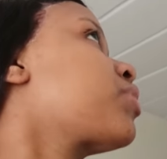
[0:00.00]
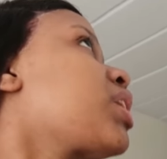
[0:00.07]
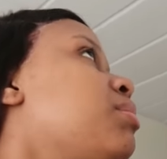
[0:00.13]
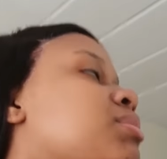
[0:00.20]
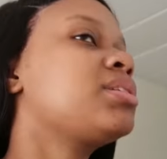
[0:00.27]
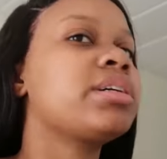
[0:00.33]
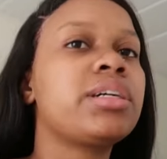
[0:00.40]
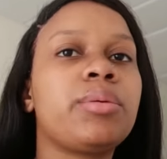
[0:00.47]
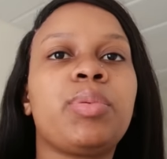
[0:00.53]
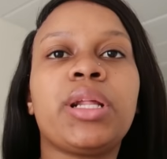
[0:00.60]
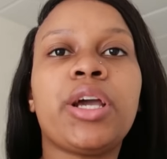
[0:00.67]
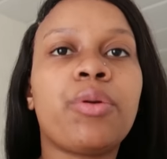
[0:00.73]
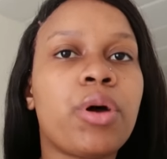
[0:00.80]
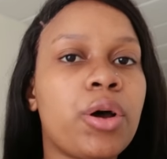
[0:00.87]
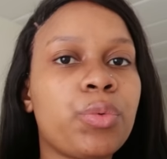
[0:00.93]
i'm still gonna
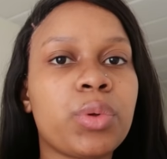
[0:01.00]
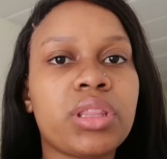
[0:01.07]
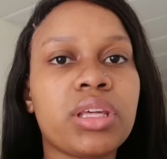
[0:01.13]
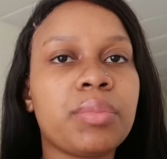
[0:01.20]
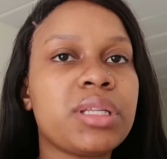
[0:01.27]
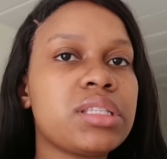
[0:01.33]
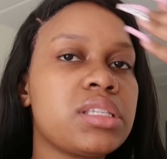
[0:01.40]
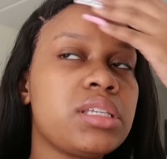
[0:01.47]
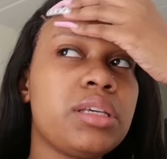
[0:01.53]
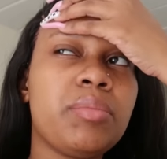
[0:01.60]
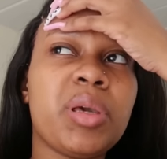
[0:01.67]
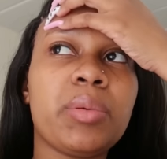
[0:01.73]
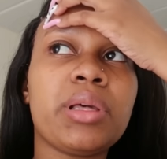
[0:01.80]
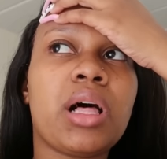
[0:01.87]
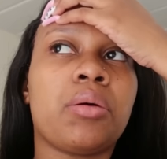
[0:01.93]
play around with them and see
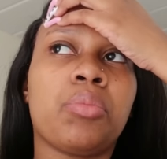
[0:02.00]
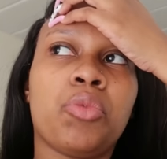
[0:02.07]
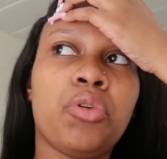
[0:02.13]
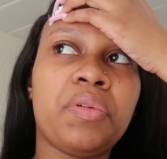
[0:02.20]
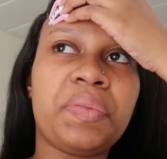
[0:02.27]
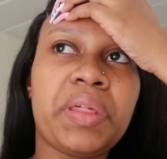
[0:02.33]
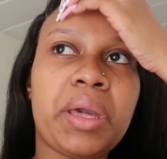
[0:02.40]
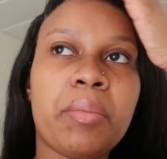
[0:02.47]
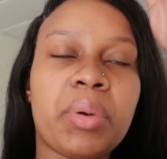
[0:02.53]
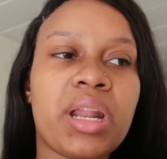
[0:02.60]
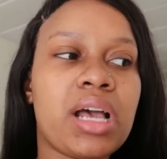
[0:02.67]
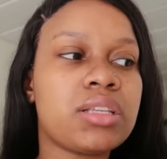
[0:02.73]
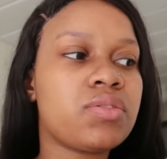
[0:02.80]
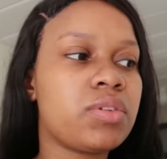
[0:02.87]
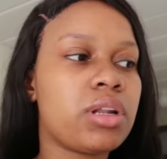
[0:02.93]
maybe i'll move them but
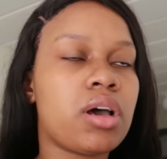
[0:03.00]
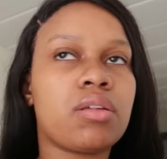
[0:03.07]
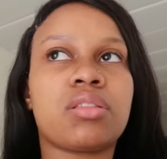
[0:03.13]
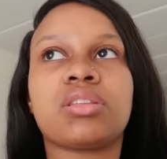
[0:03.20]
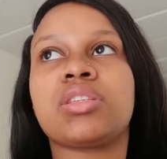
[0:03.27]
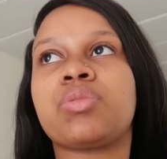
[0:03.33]
as for now this